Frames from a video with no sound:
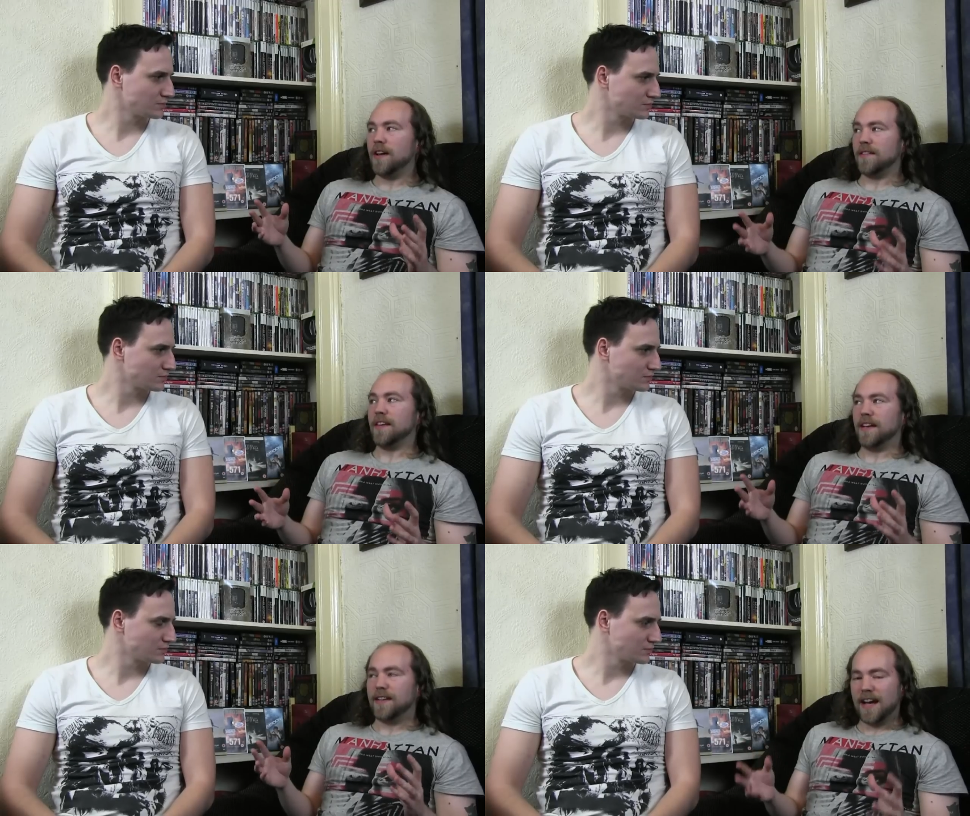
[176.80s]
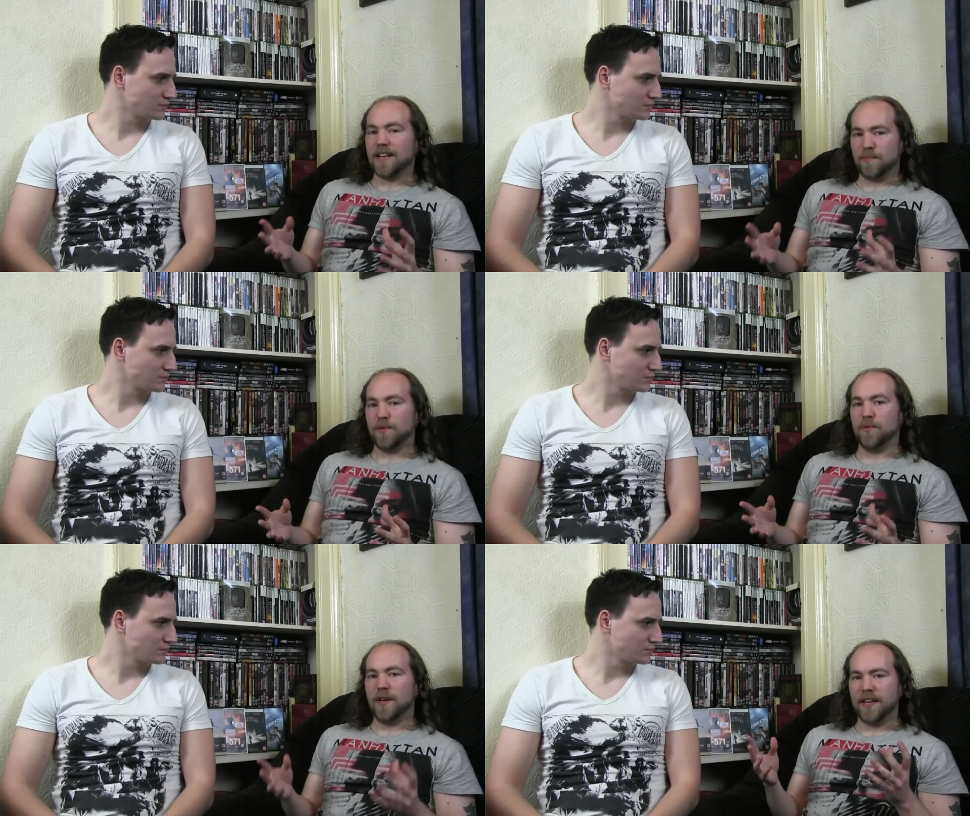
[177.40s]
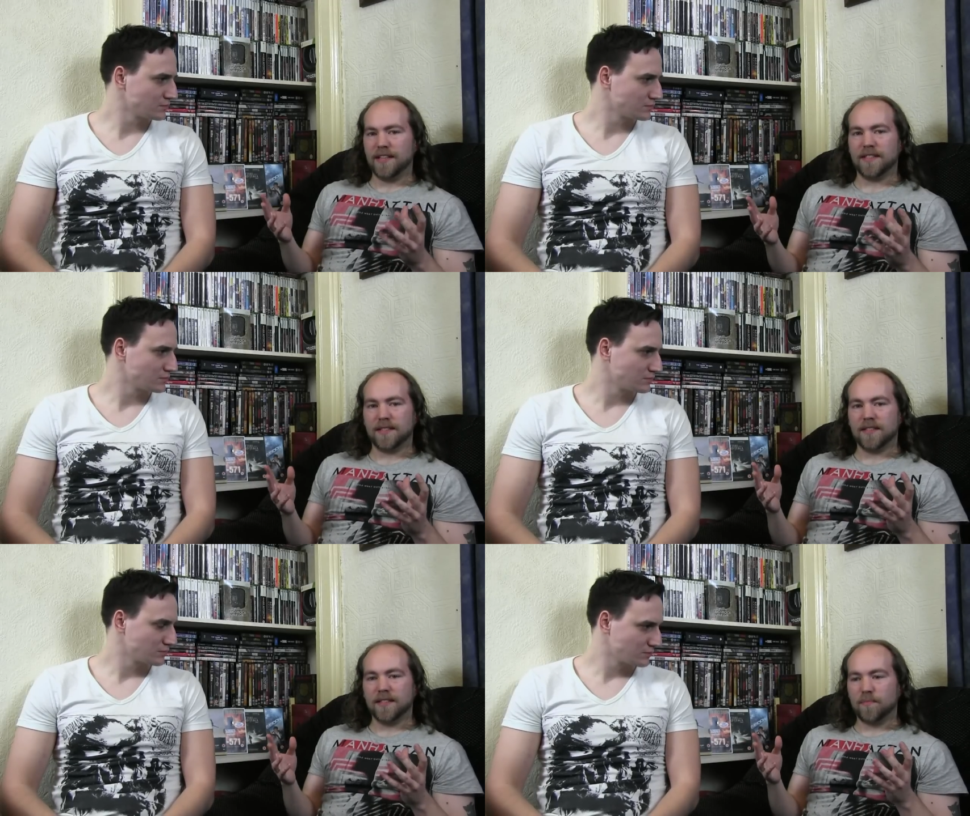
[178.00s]
Speaker 1: I think Das Boot
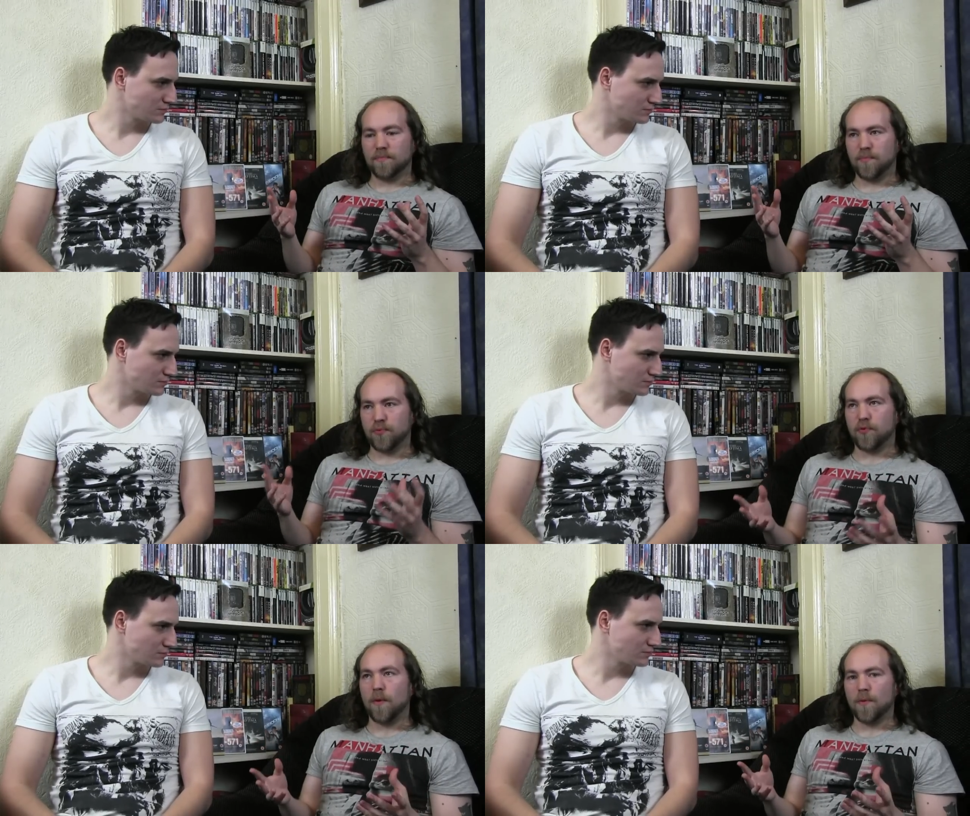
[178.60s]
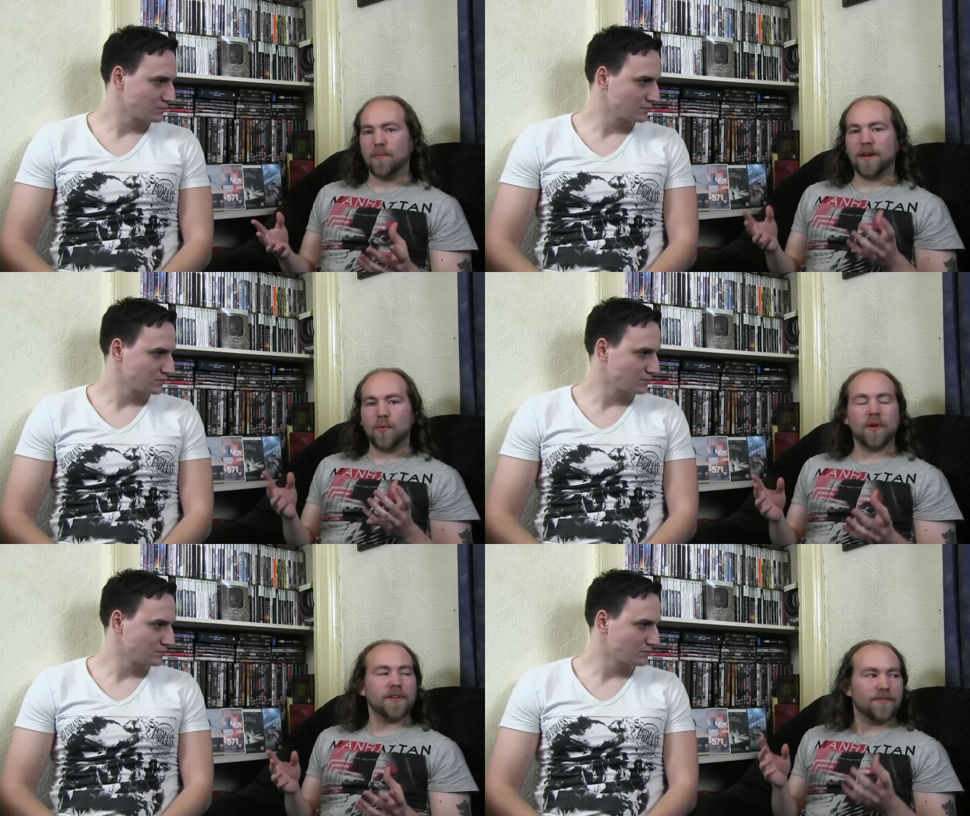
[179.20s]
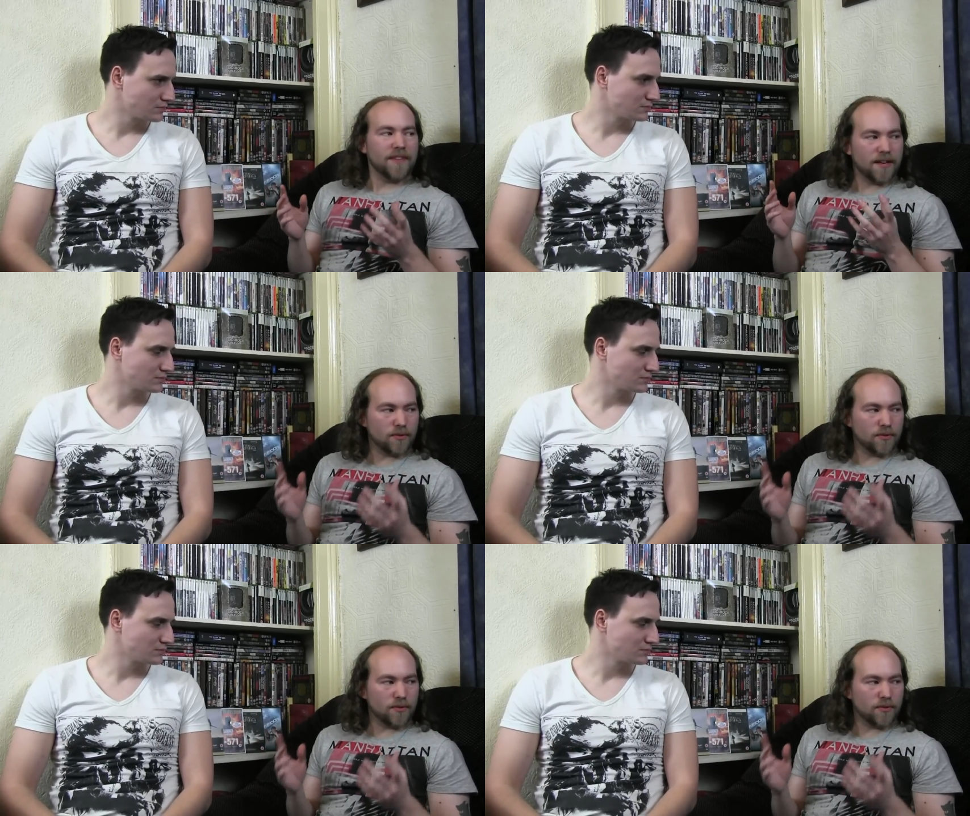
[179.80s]
is probably one of the